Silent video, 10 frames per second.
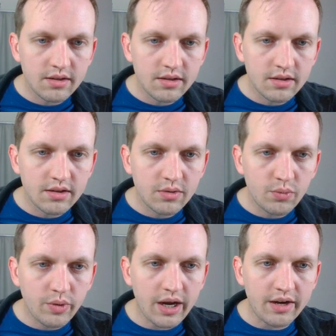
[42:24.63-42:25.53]
we
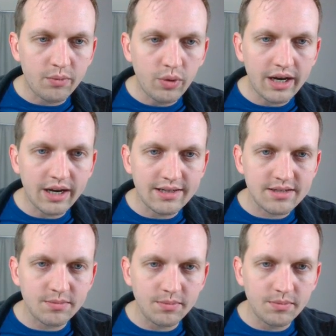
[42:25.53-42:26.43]
gotta get some
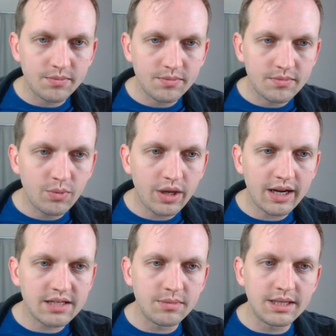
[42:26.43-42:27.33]

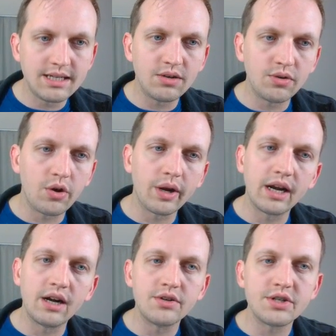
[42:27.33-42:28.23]
detail going here,
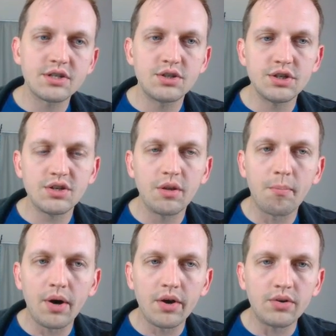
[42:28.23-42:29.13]
just on the
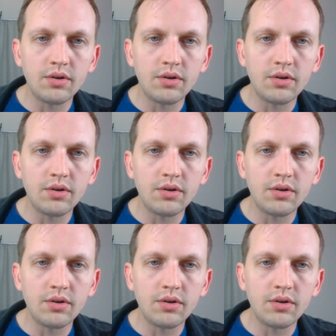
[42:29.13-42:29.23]
model,